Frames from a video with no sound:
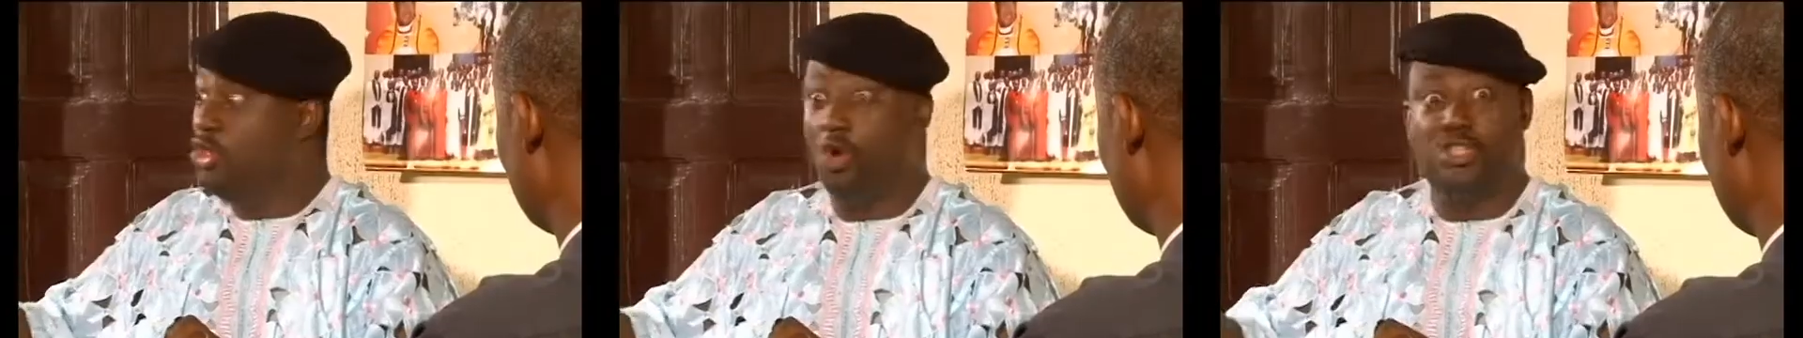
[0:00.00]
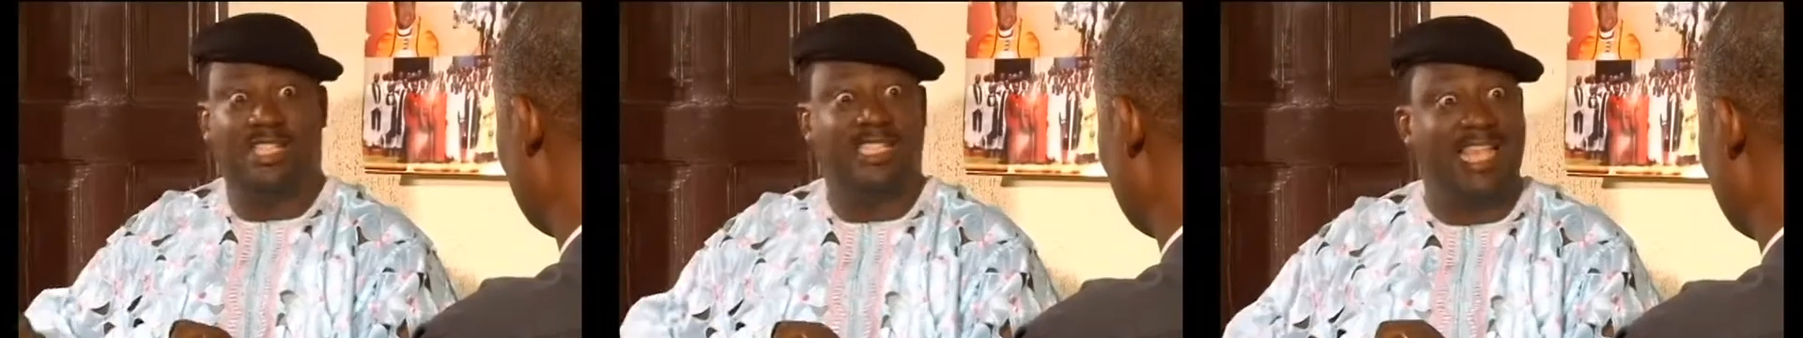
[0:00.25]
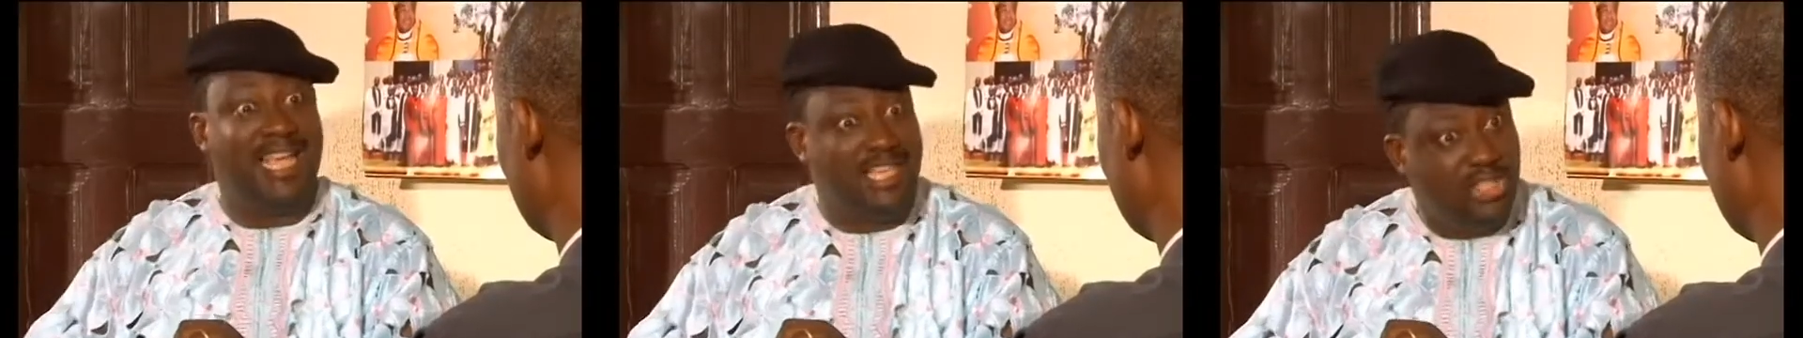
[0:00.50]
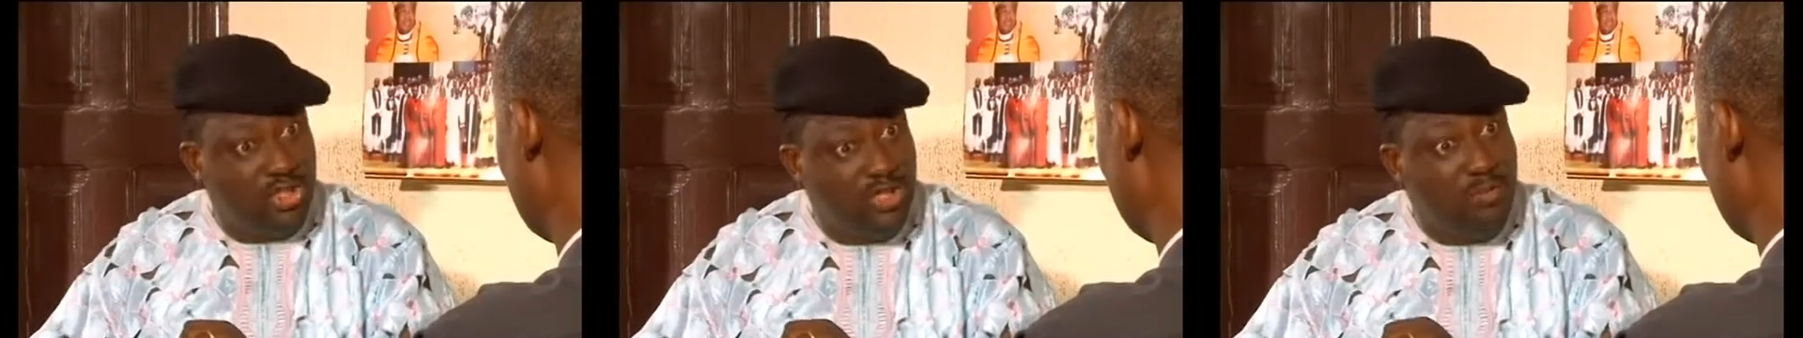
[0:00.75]
your
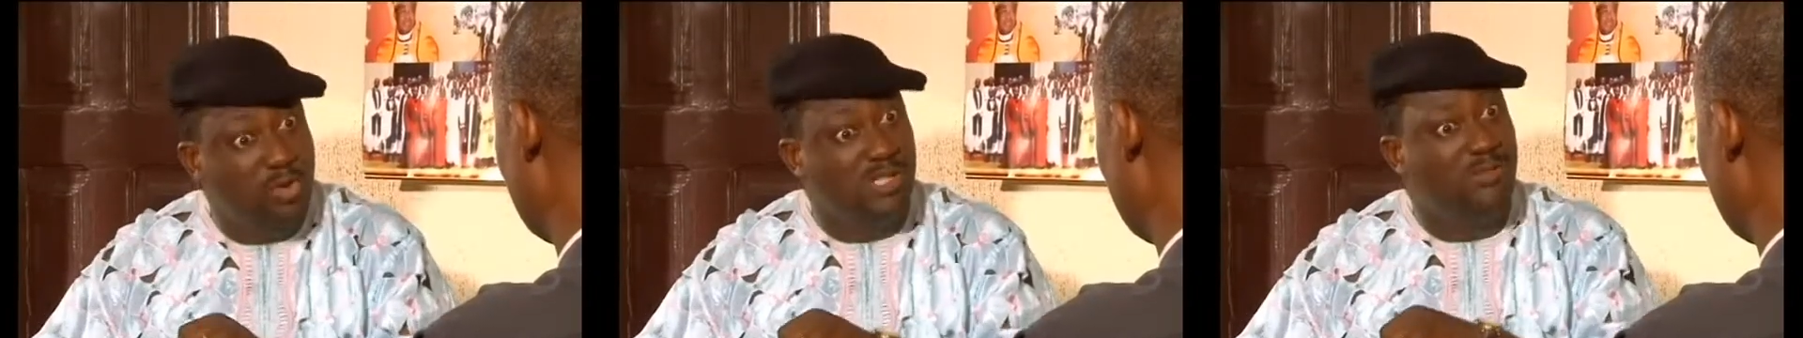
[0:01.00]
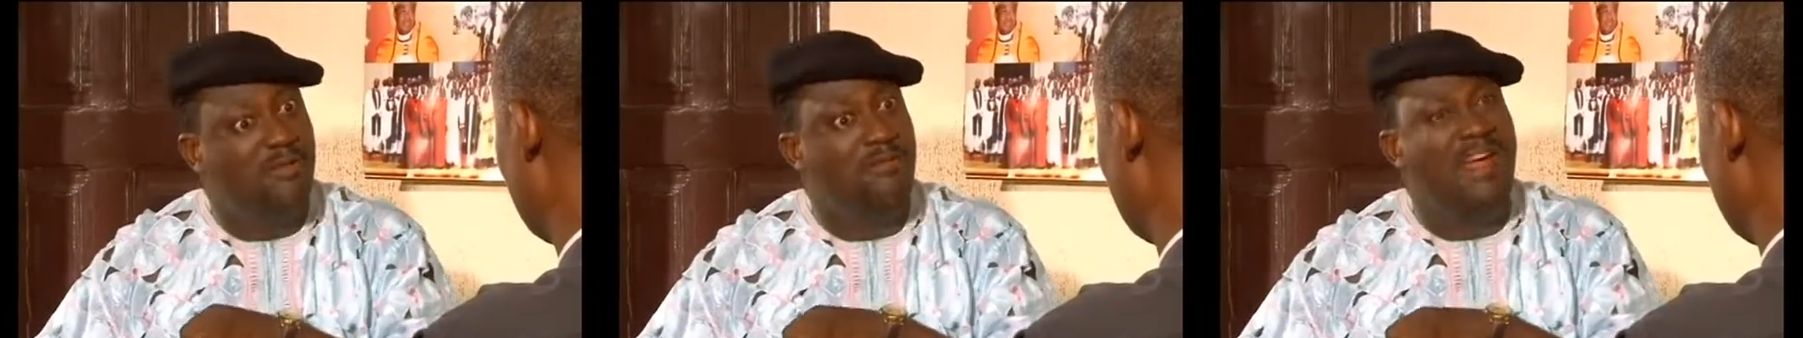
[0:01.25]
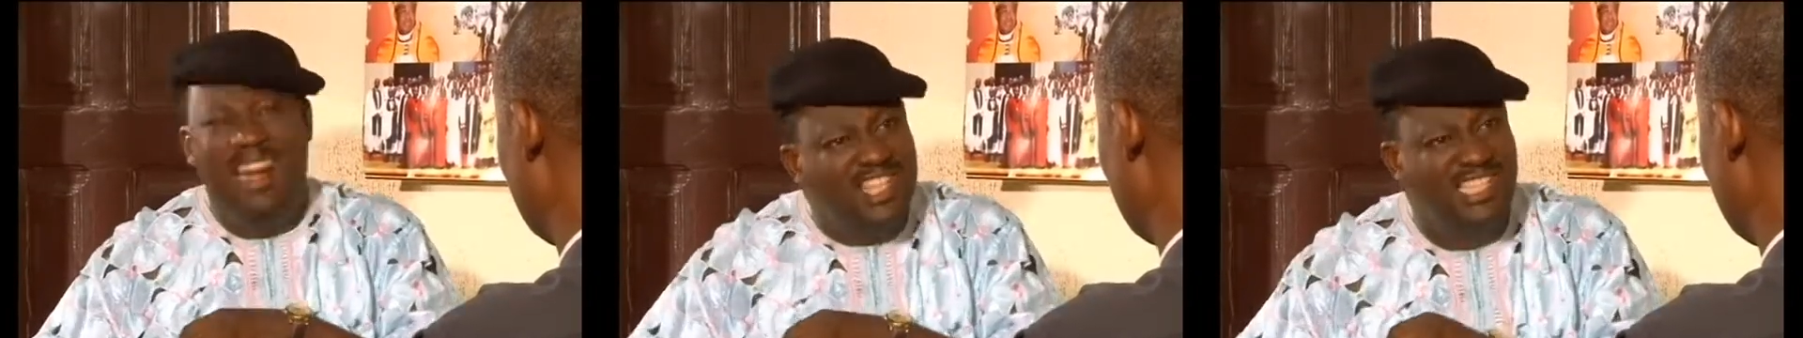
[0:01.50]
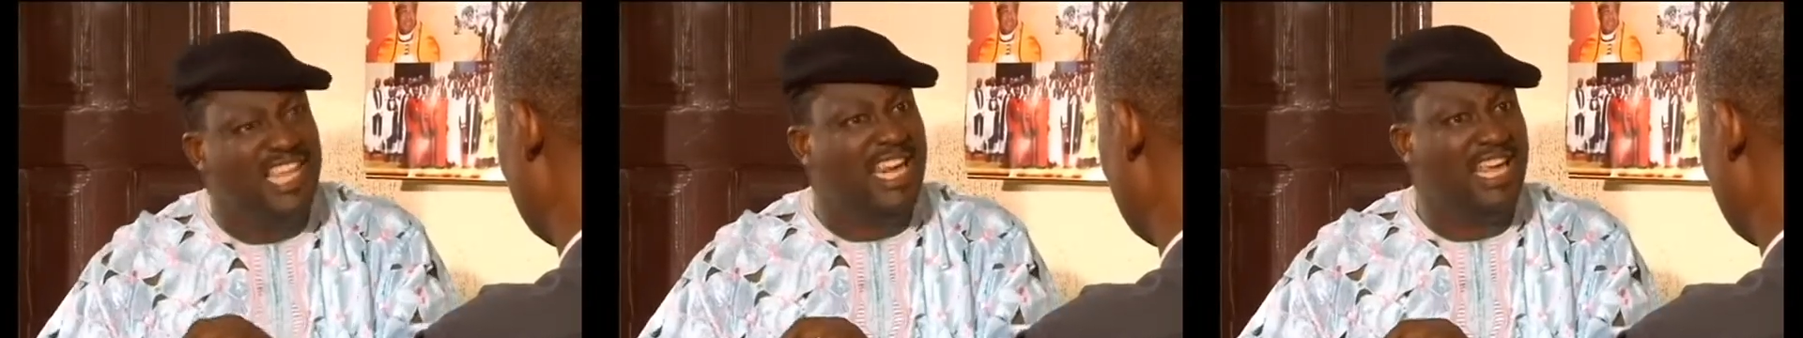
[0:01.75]
secretary must be very
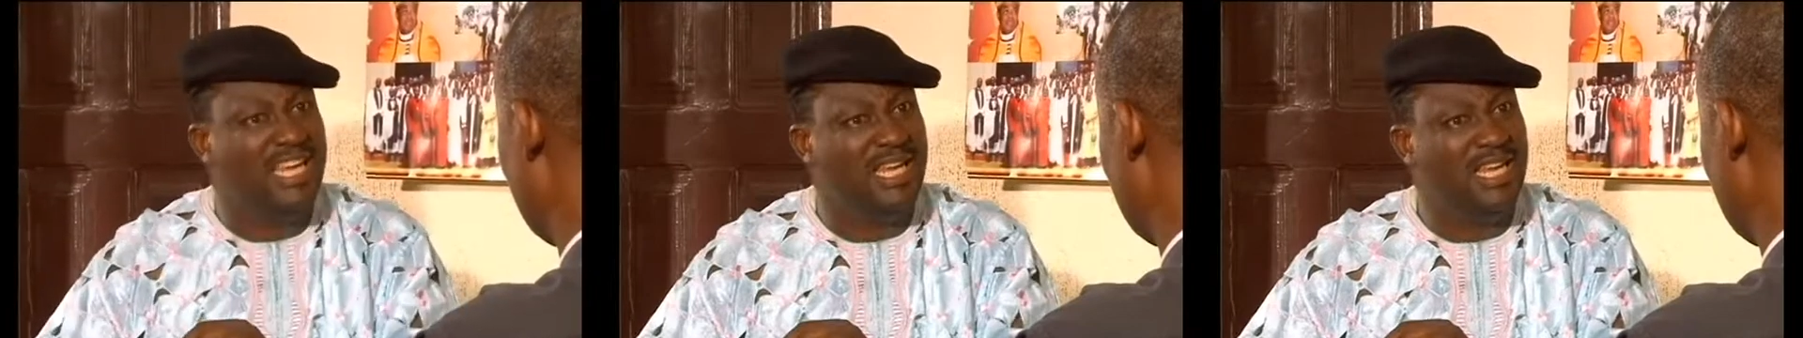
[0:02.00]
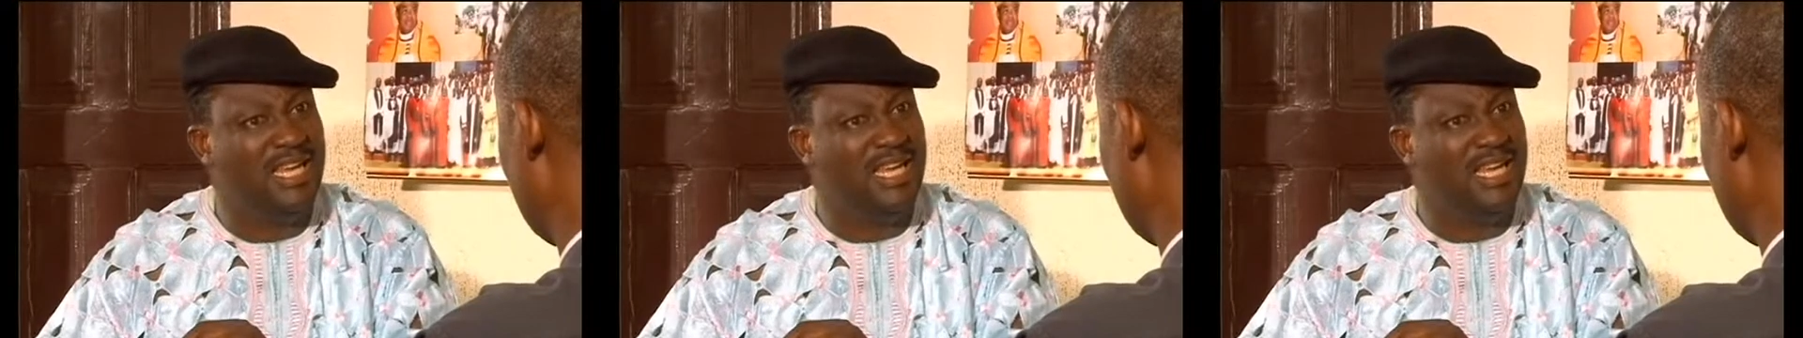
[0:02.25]
silly.